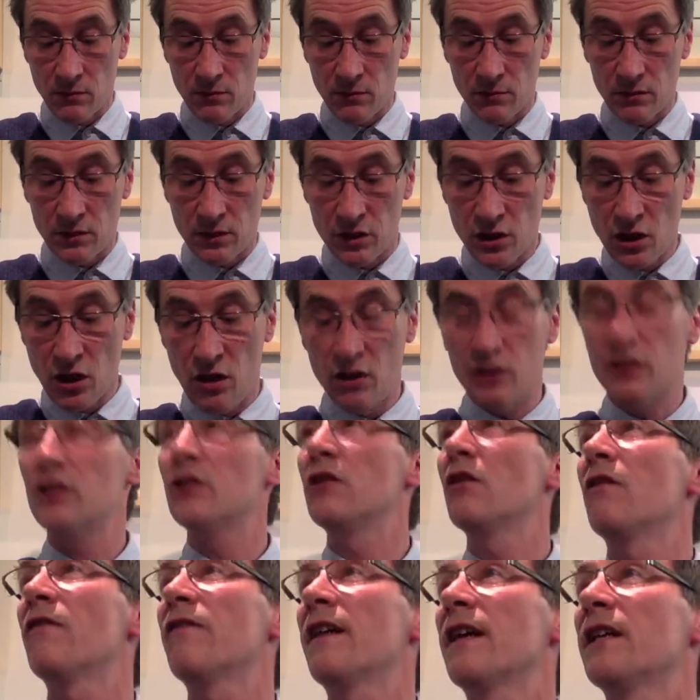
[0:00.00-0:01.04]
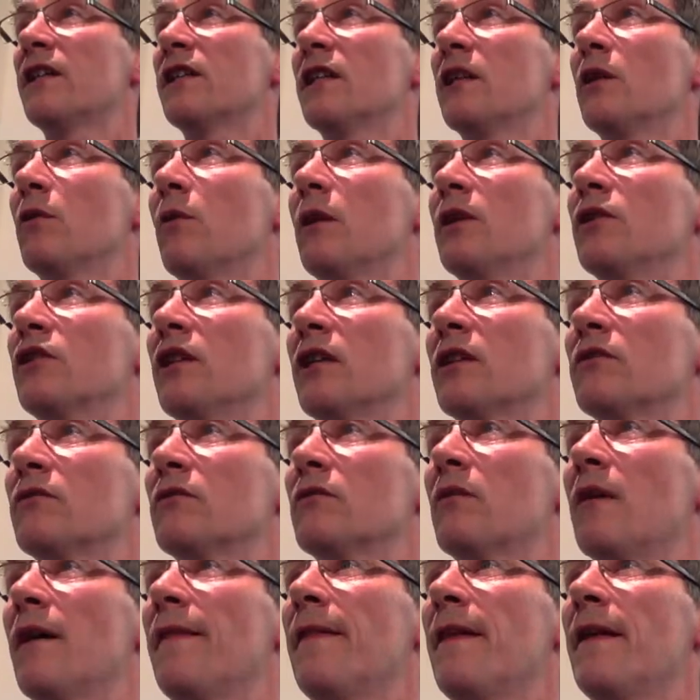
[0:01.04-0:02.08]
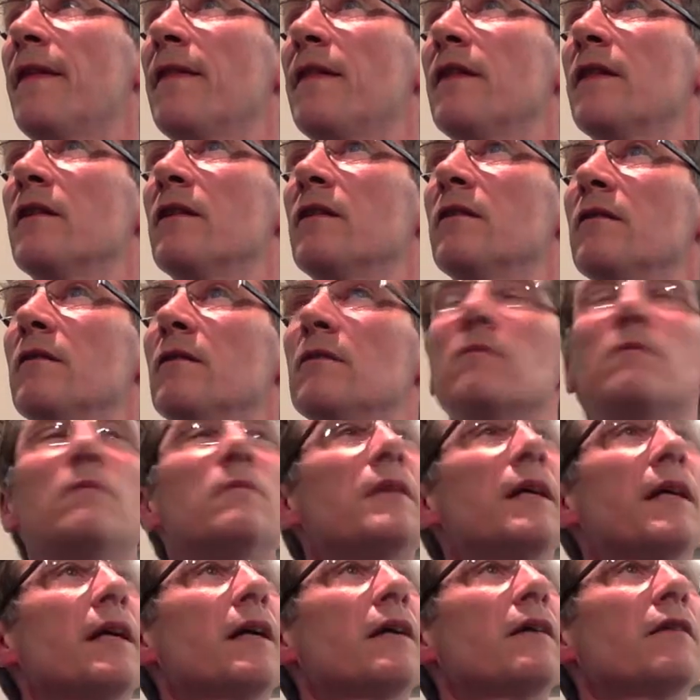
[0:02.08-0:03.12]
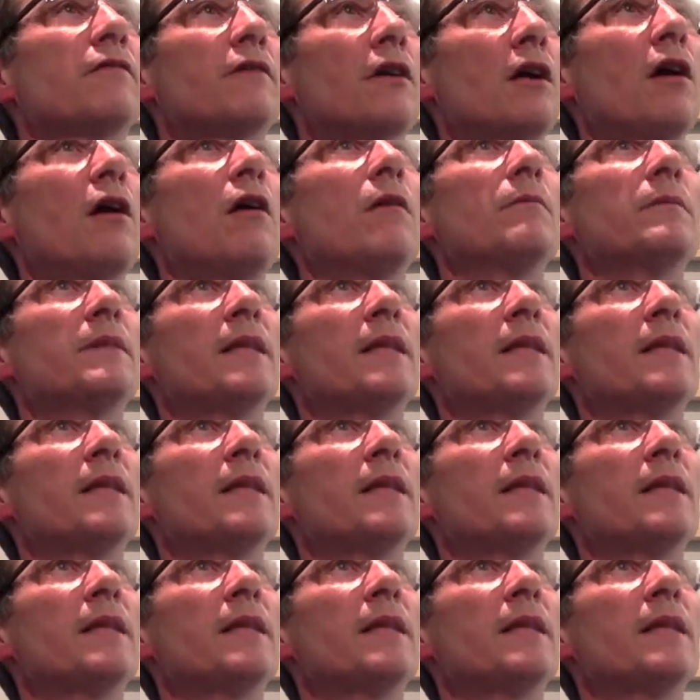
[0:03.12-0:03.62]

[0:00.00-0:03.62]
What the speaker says: started off actually quite gestural, and then they kind of calm